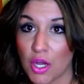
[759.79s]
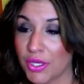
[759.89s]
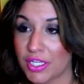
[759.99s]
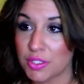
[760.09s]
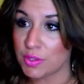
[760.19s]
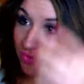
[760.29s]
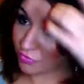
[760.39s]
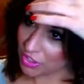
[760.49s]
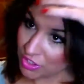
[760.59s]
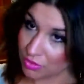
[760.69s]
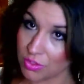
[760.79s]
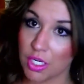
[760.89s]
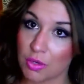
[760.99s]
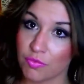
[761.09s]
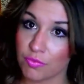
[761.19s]
All you gotta do is
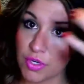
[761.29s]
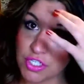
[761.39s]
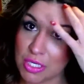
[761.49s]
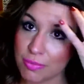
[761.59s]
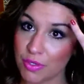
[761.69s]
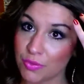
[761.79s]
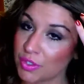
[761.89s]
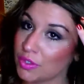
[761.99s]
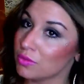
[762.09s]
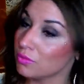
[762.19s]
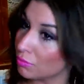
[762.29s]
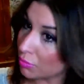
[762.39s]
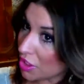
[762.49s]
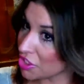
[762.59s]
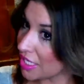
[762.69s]
freshen up your root,
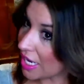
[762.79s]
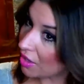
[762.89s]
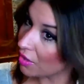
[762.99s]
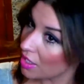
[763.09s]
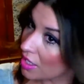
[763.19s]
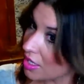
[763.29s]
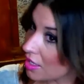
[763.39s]
brush it out,